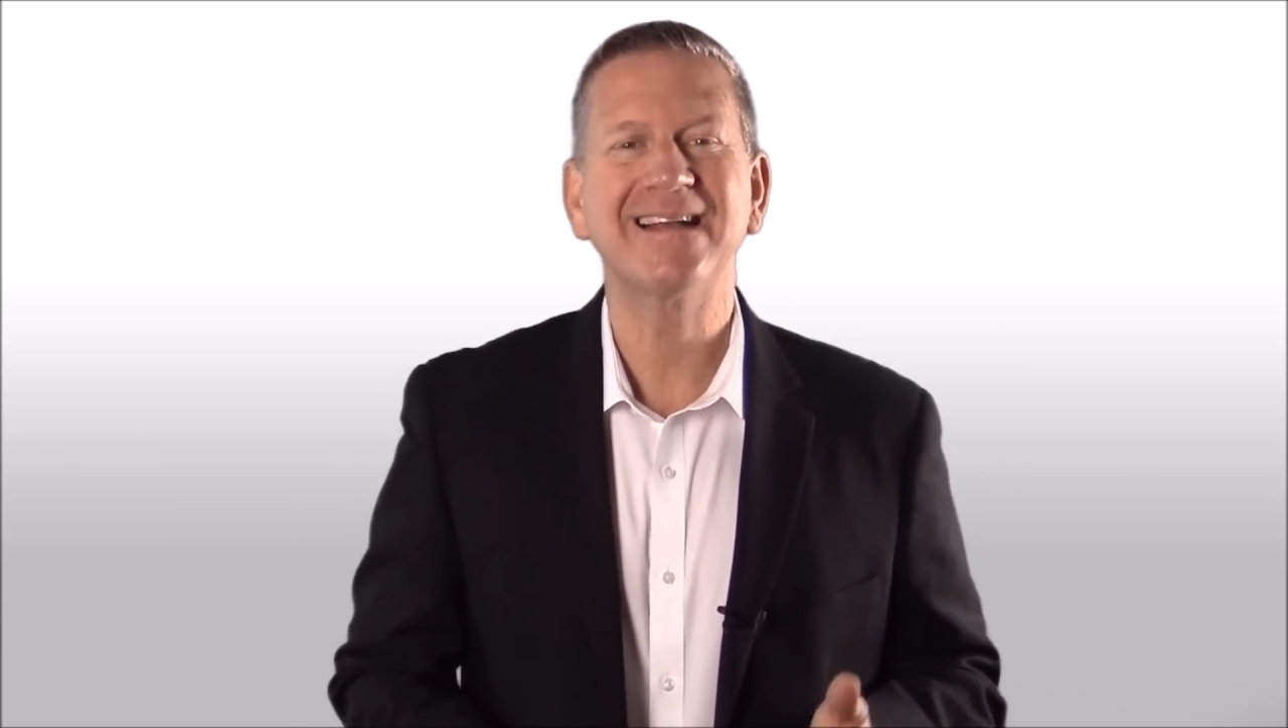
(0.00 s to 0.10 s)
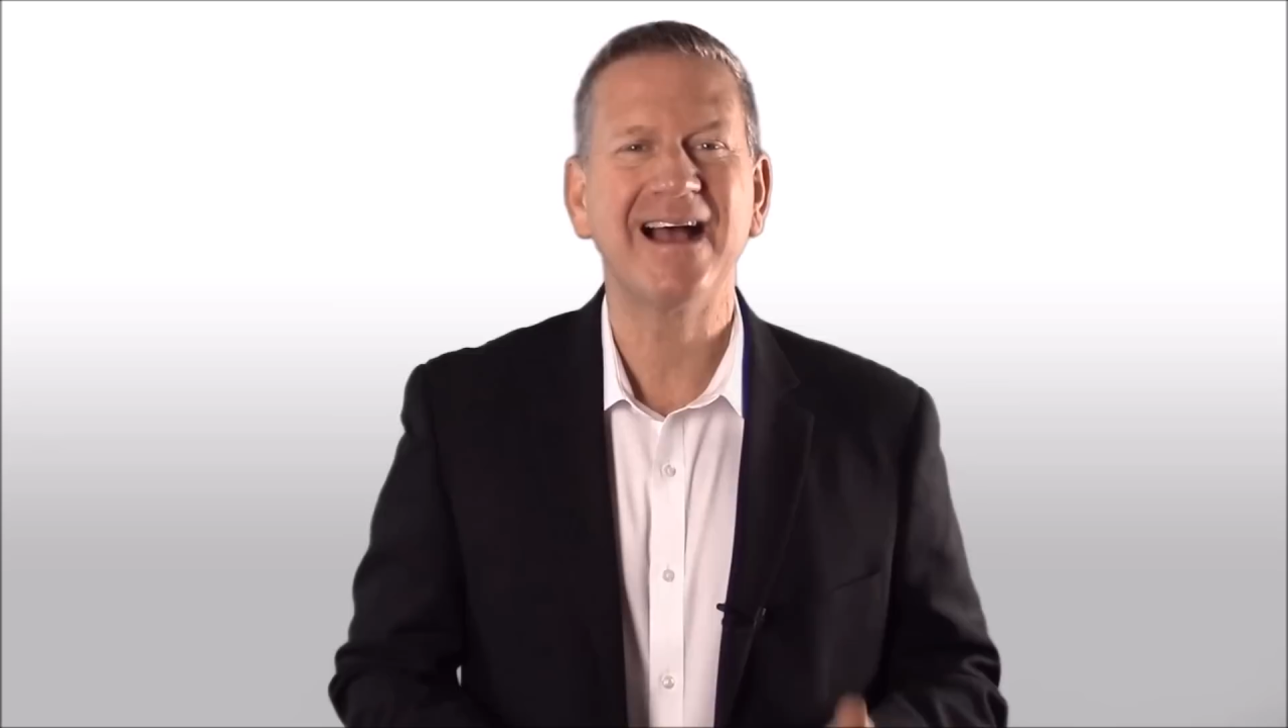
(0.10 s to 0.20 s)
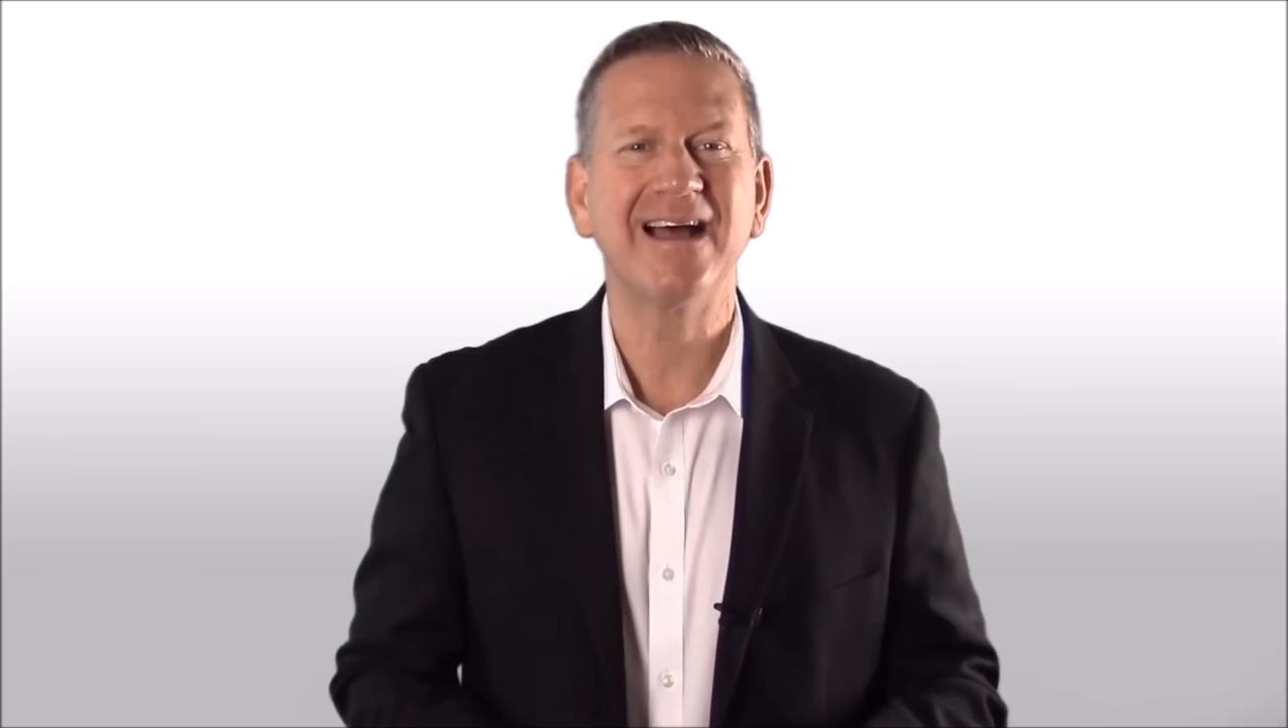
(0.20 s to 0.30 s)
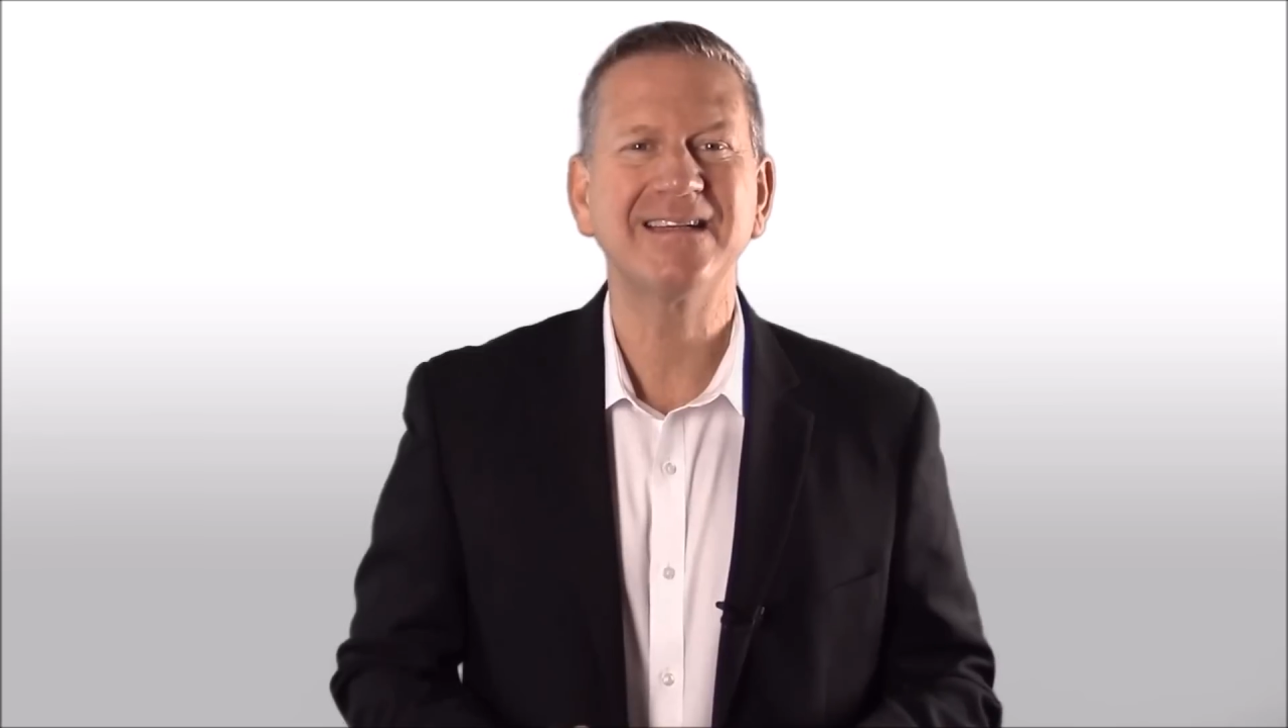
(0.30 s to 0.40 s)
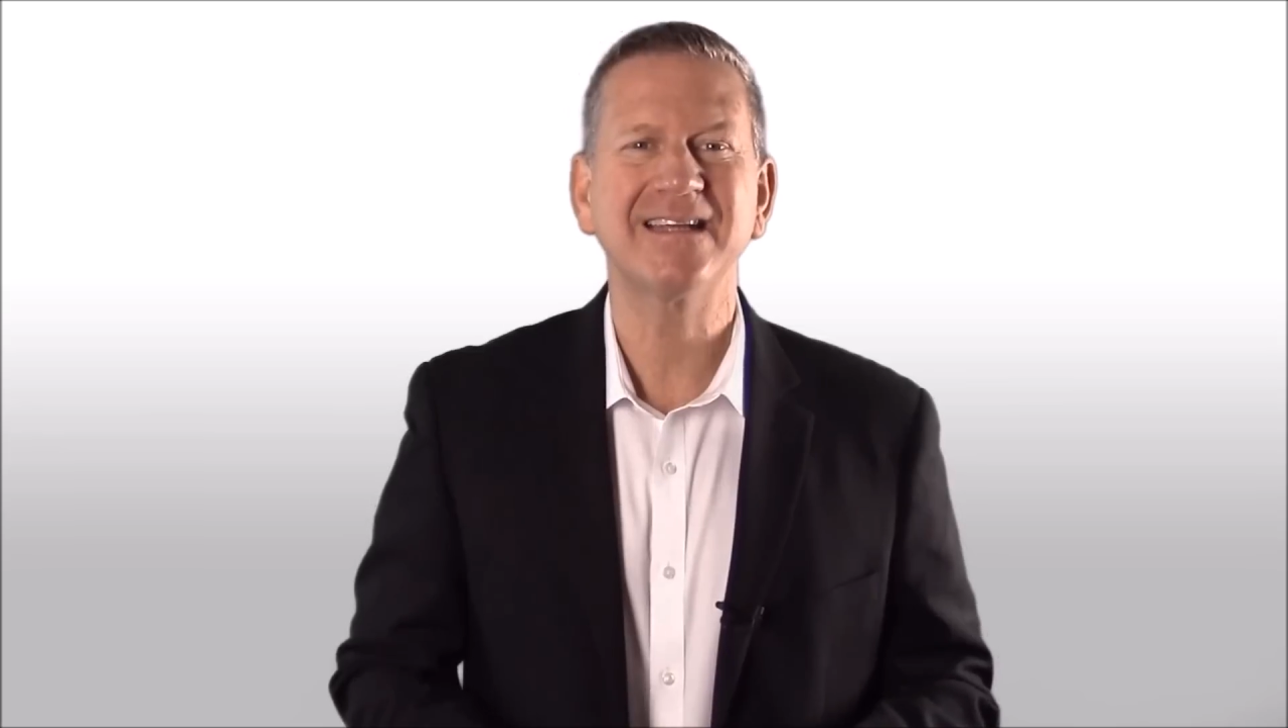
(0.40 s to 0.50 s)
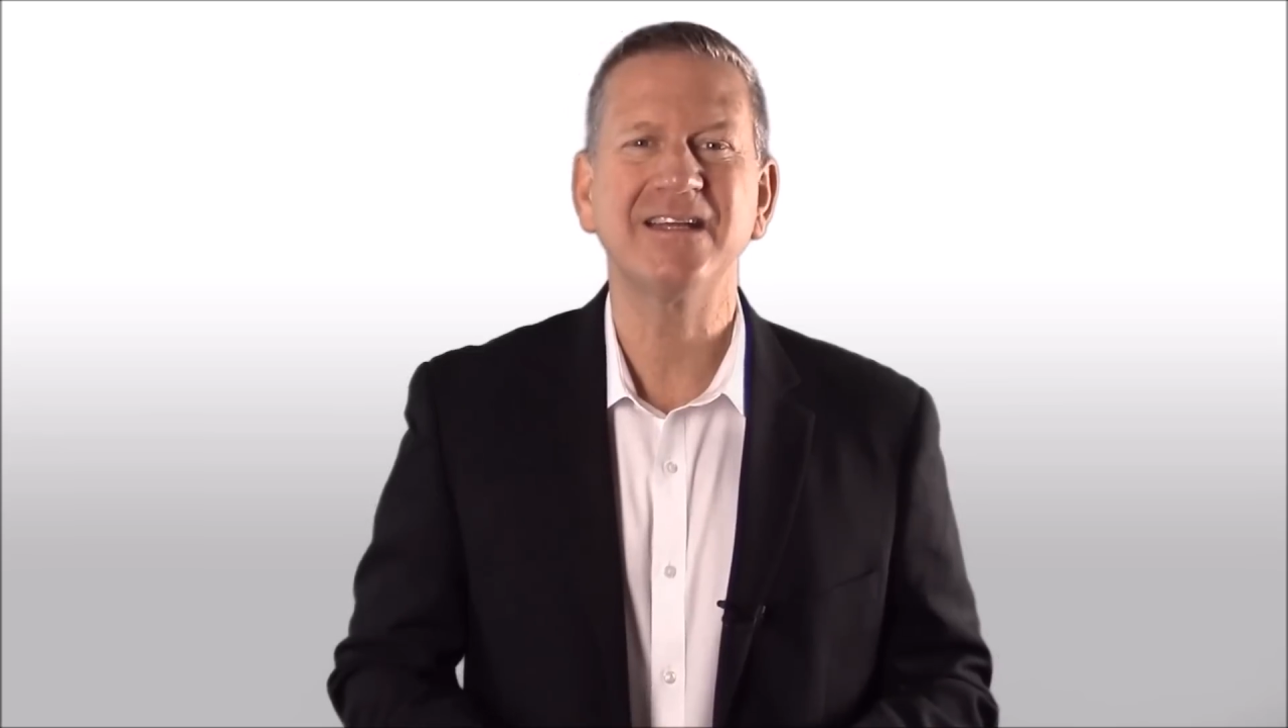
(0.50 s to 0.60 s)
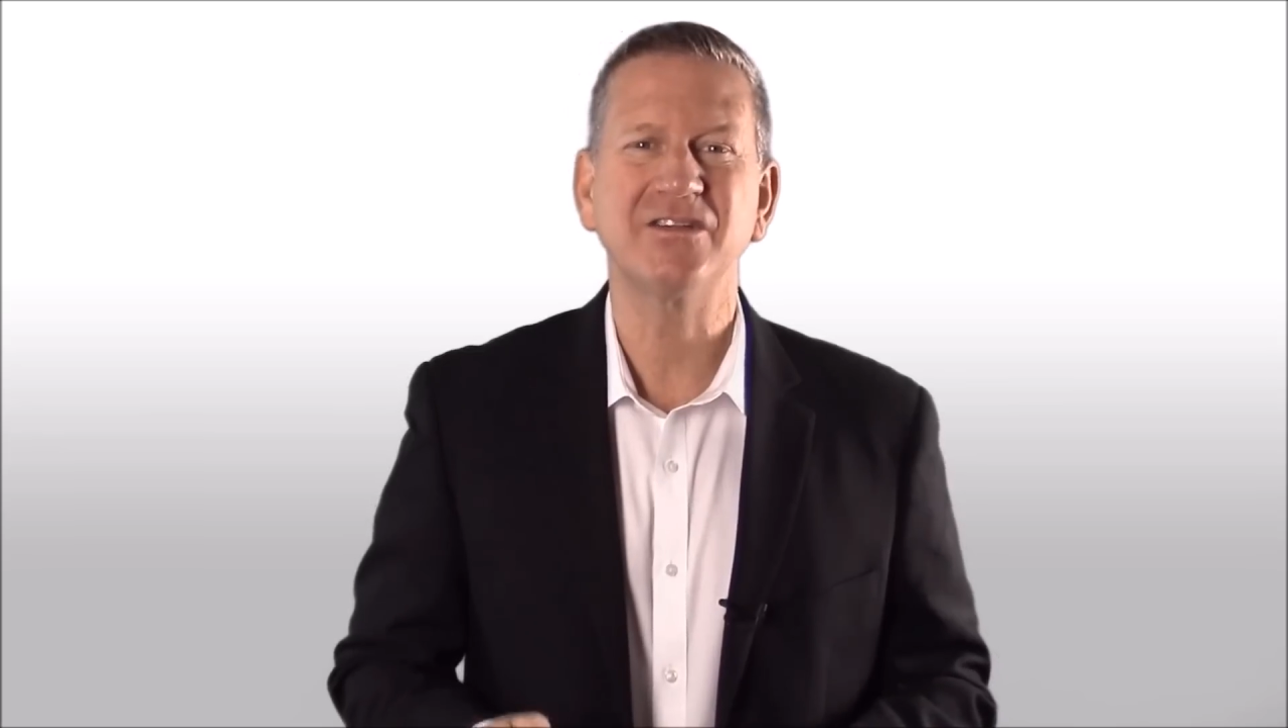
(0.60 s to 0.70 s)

content